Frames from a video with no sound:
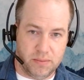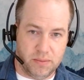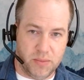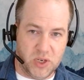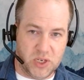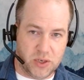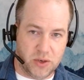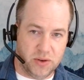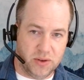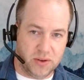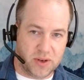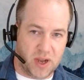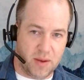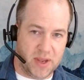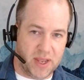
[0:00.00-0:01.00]

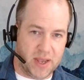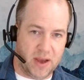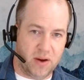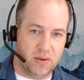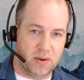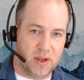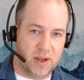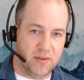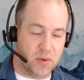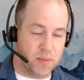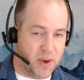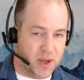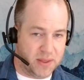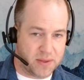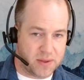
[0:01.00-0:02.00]
material coming out every
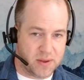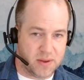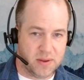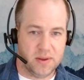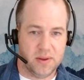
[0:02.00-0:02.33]
month.